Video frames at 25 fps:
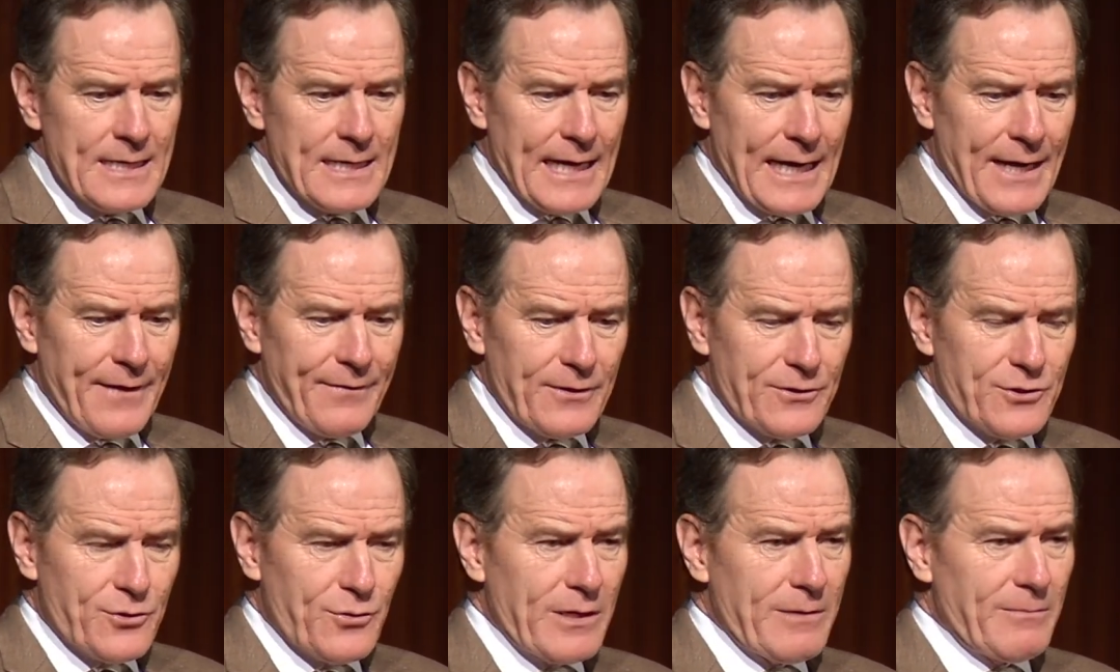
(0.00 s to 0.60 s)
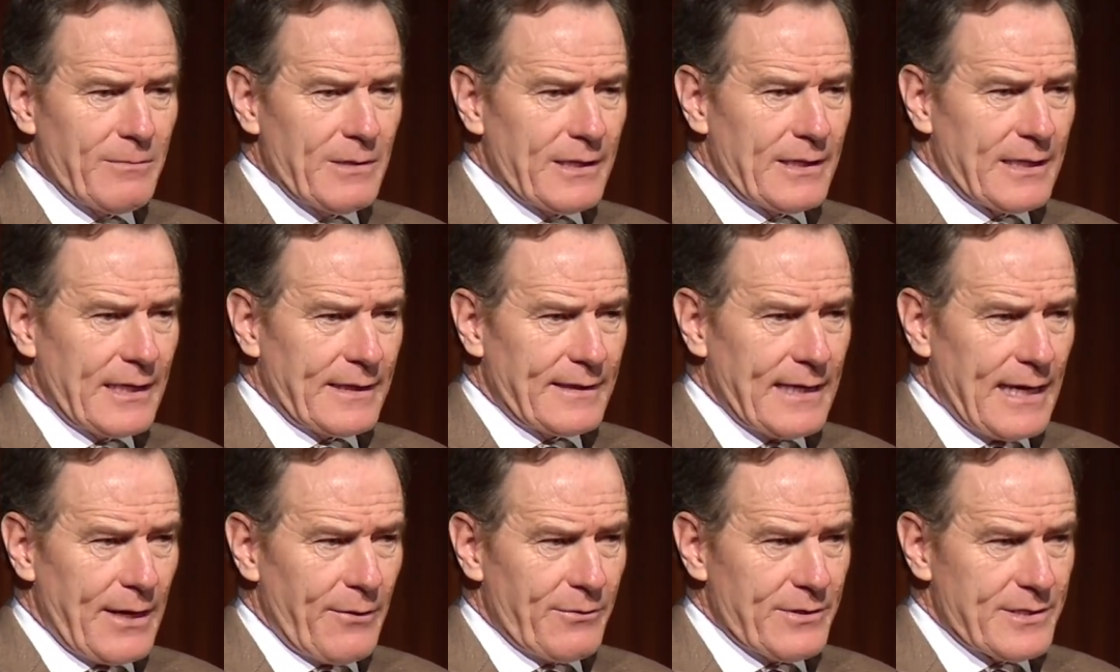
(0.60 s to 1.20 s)
and the treatment that
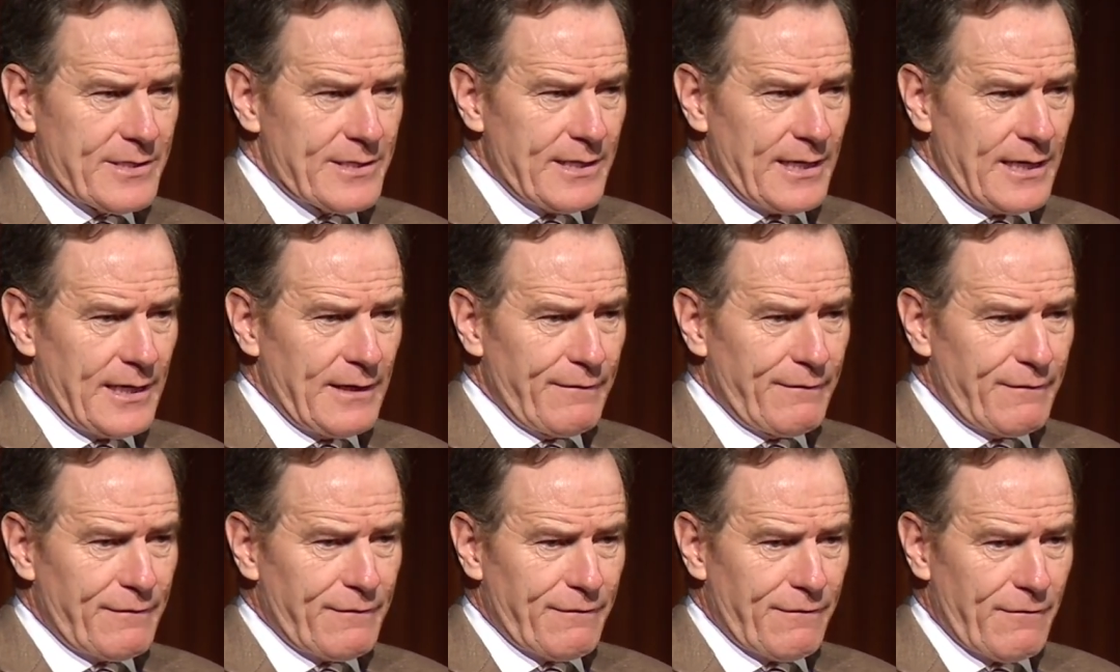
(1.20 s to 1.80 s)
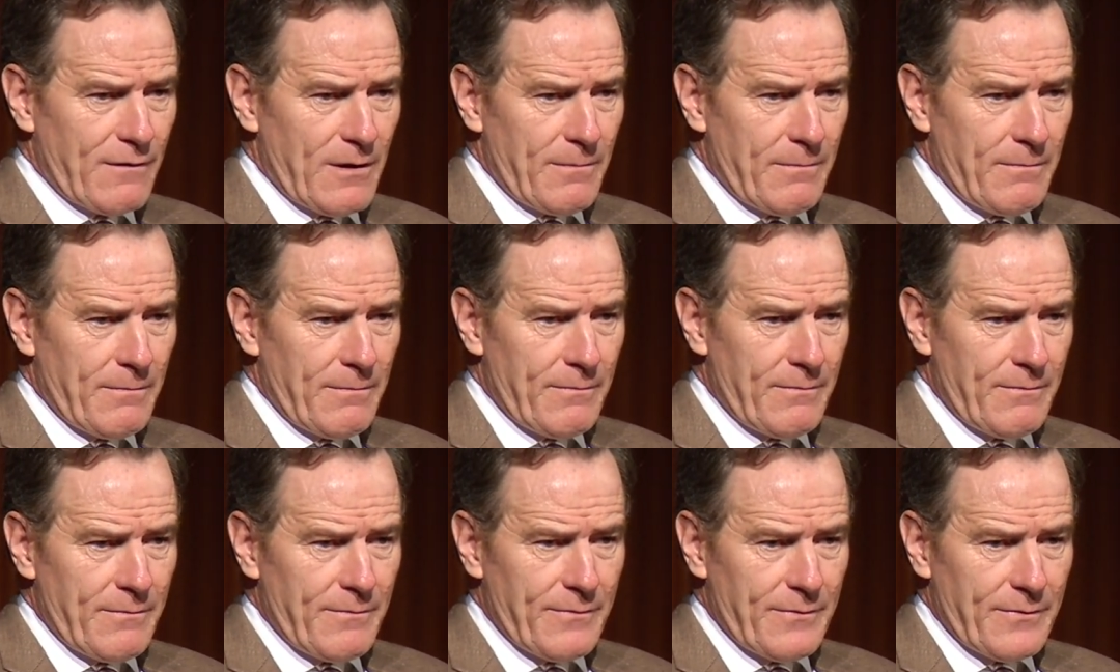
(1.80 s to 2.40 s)
they received
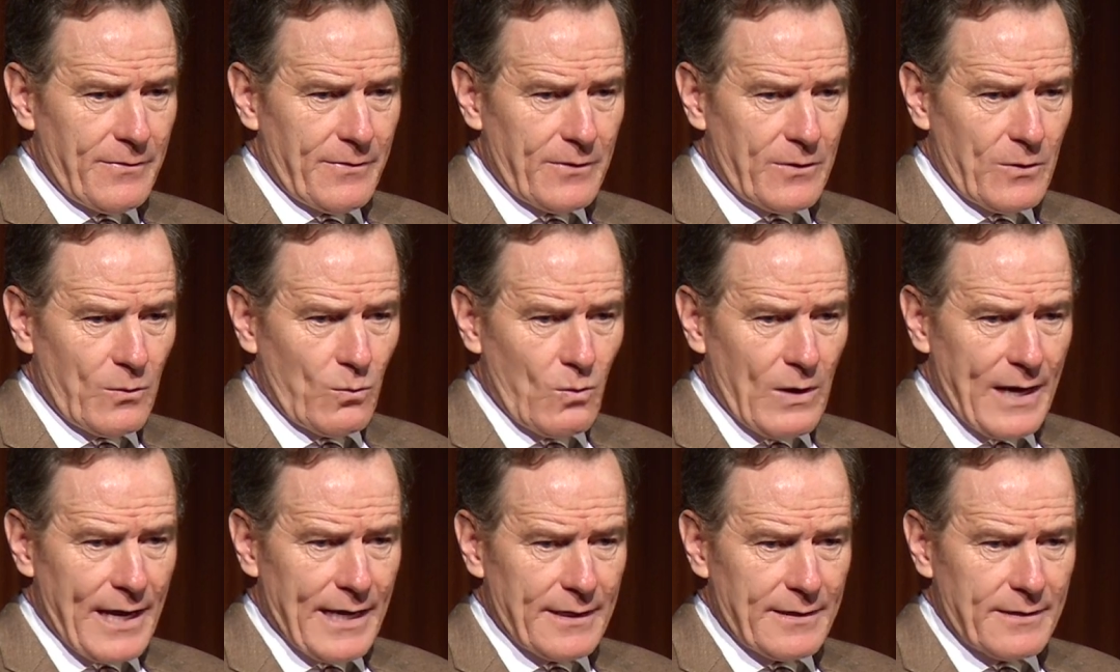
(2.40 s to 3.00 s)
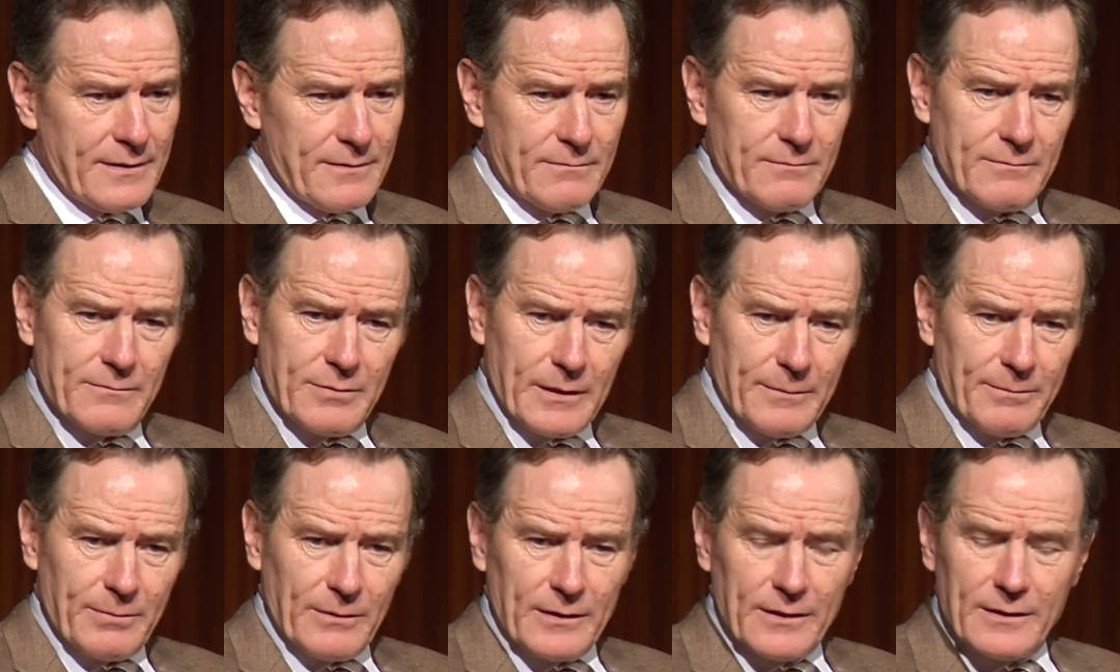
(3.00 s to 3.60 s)
from the white
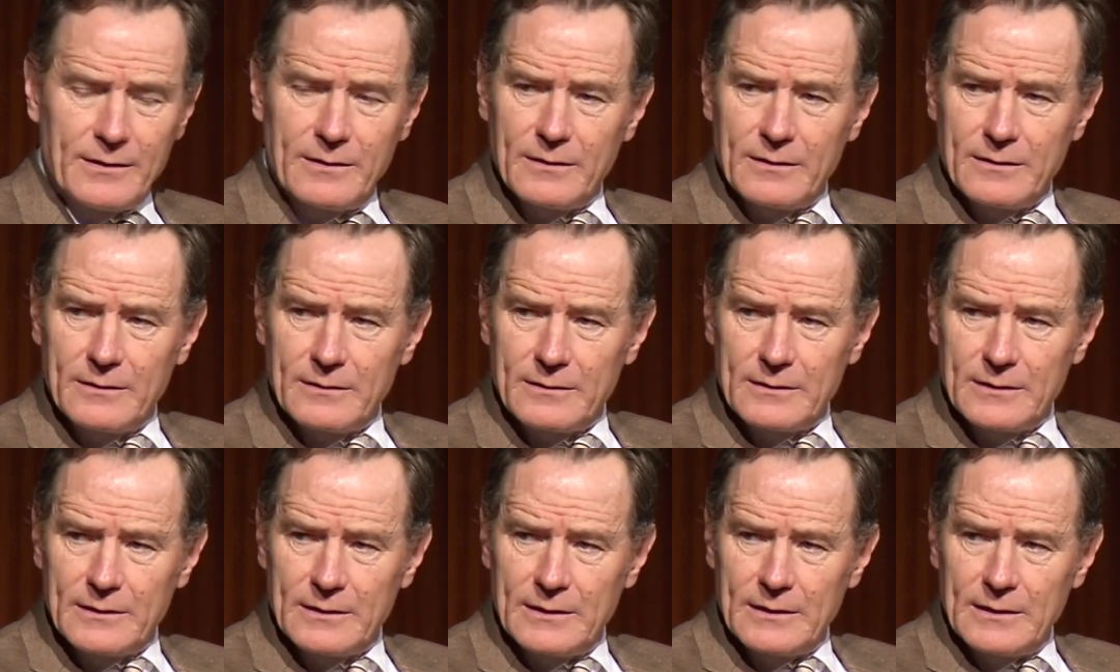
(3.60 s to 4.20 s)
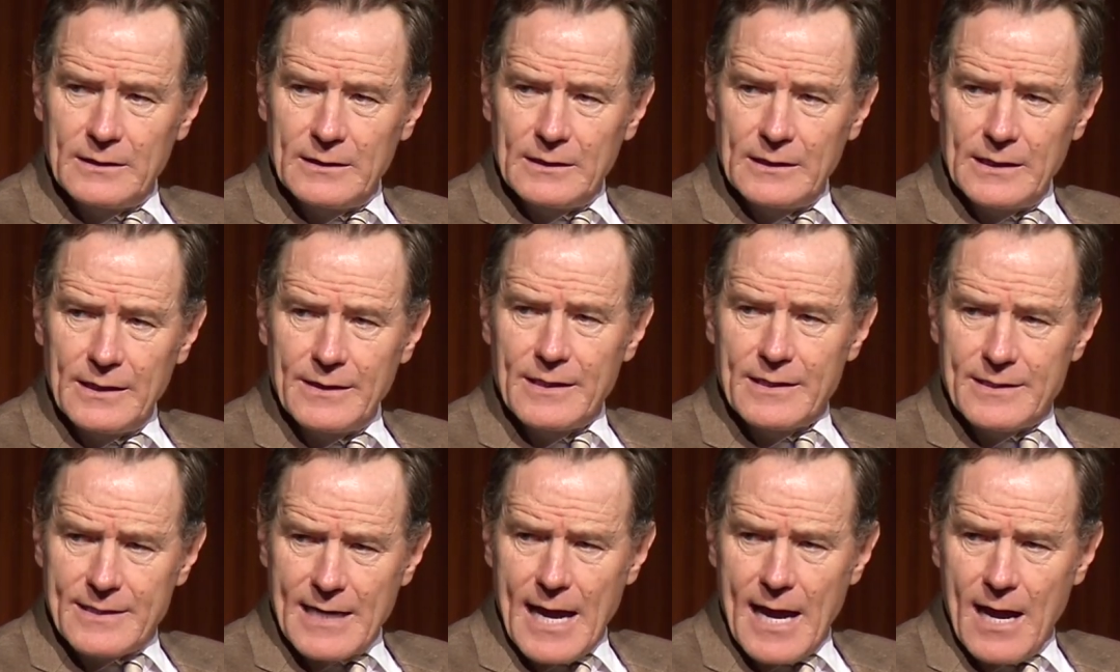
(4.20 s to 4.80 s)
people in the in
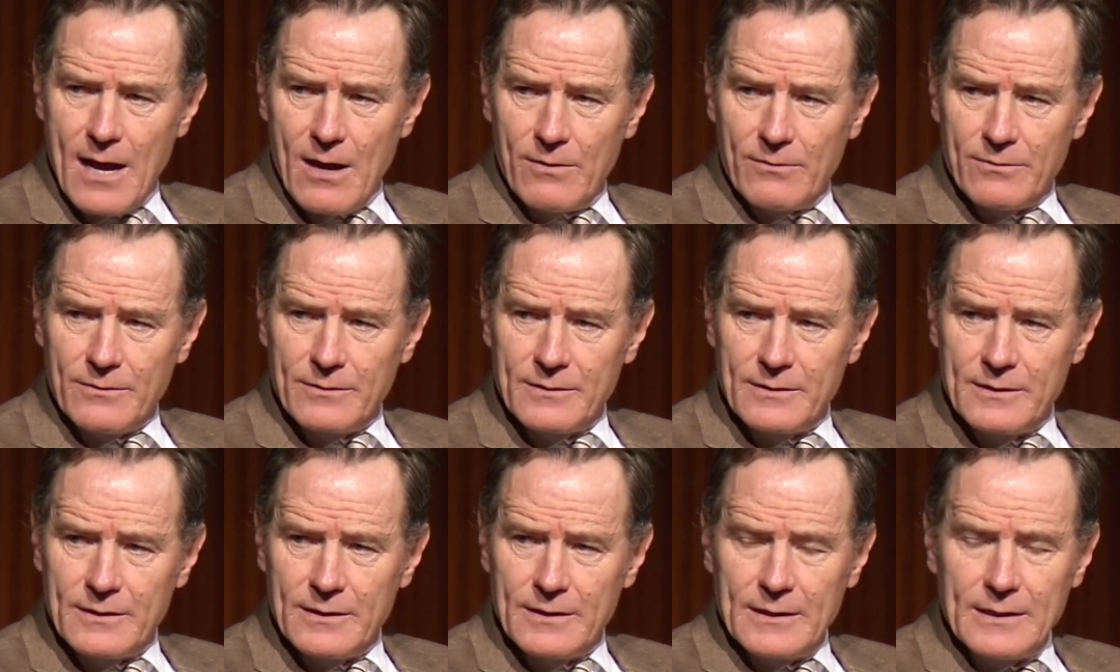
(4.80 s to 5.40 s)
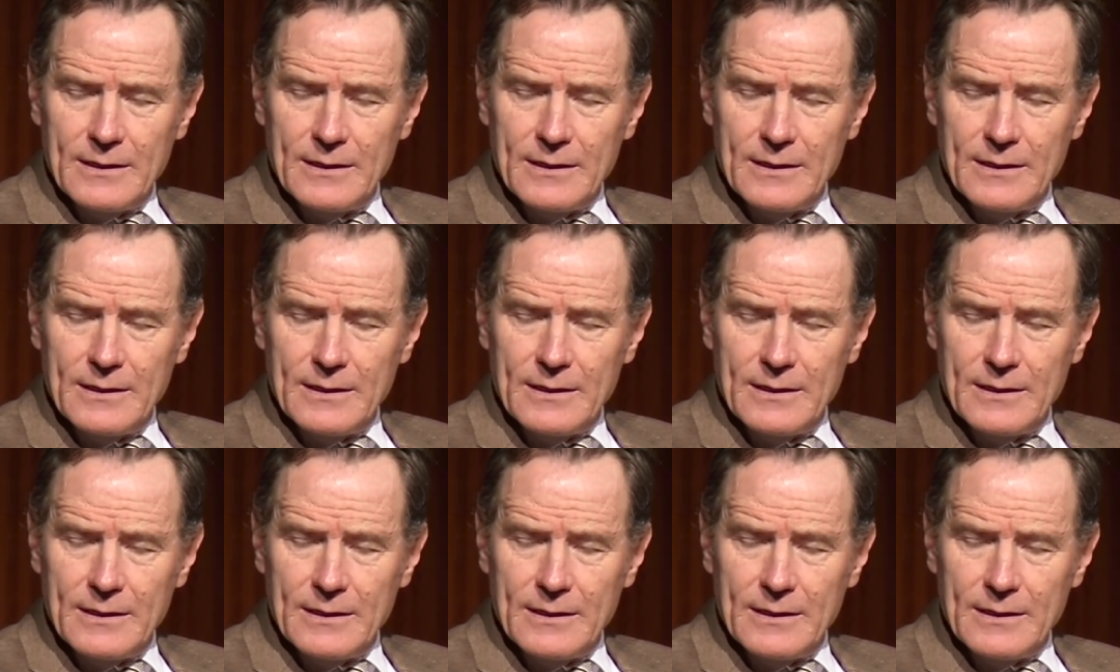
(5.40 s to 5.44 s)
the town,